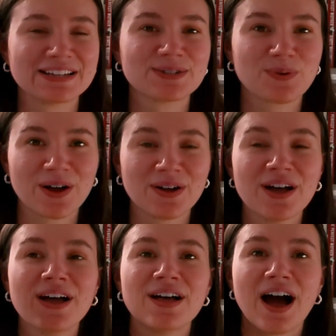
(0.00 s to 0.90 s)
And as well,
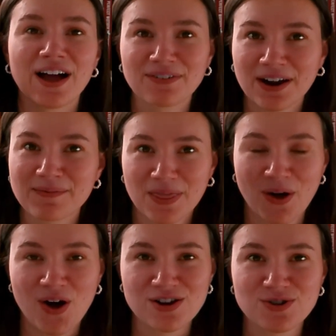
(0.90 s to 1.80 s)
I recommend
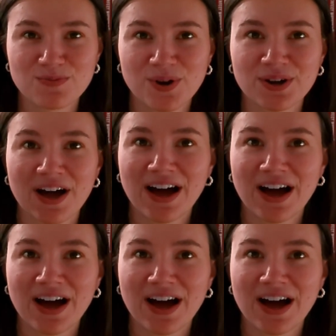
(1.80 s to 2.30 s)
the audiobook